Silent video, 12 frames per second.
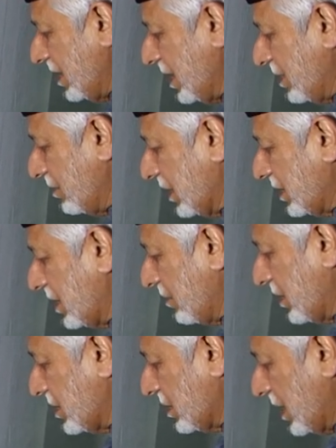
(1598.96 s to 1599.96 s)
And one
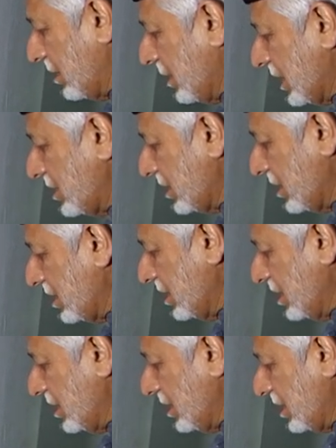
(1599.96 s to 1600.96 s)
thing which I mentioned
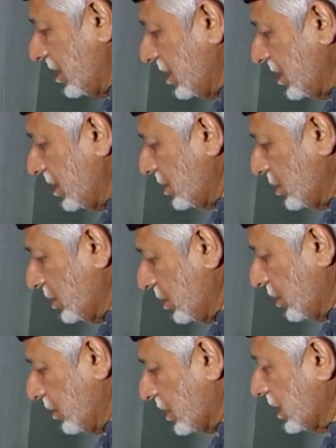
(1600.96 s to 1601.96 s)
to
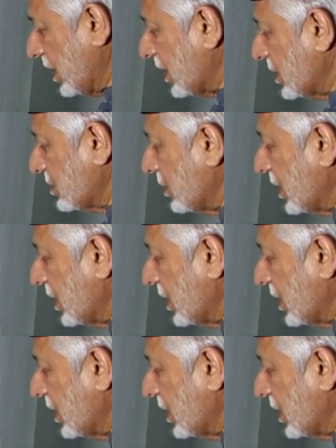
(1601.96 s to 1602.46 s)
you over there as